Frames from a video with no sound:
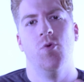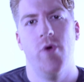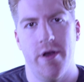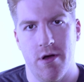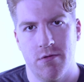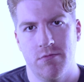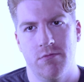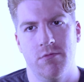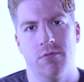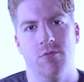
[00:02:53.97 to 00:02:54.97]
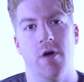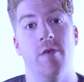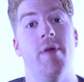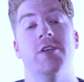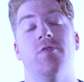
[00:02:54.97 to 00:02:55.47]
the winner of
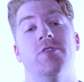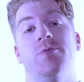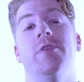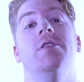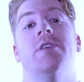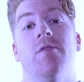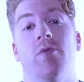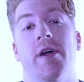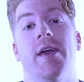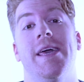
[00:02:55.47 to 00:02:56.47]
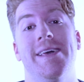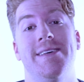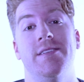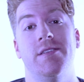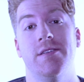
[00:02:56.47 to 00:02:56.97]
the Mechs versus Minions giveaway
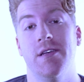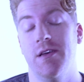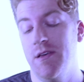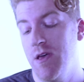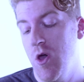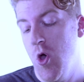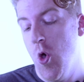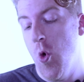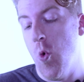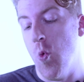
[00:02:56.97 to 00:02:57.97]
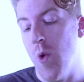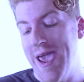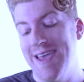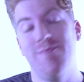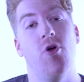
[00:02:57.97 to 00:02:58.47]
is
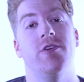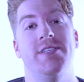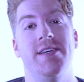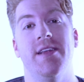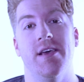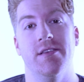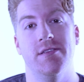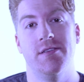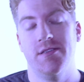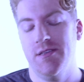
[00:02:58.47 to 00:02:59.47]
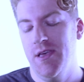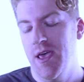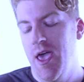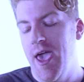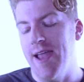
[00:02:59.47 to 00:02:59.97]
Wayne Martinez.
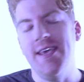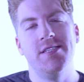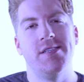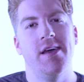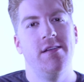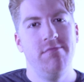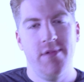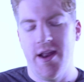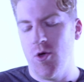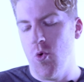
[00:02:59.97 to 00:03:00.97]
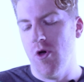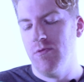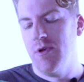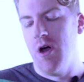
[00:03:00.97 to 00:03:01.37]
And he said, and I quote,